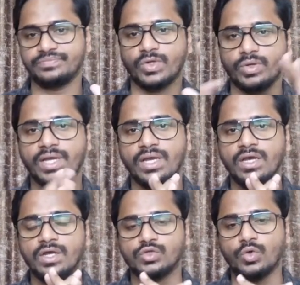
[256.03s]
Okay,
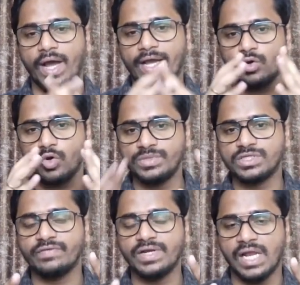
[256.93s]
so I hope
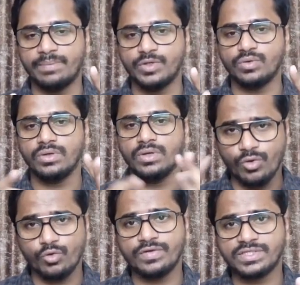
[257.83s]
this will help you. As I
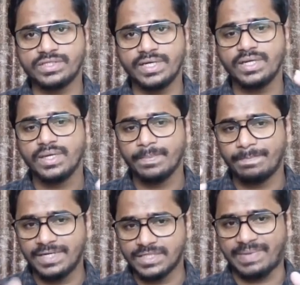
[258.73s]
always say,
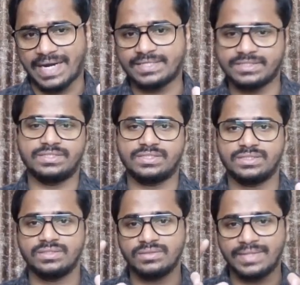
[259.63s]
please practice
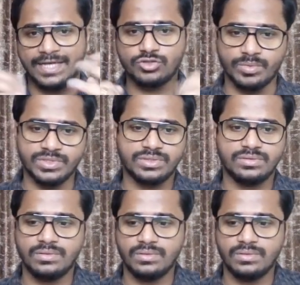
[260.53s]
this. Thank you so much.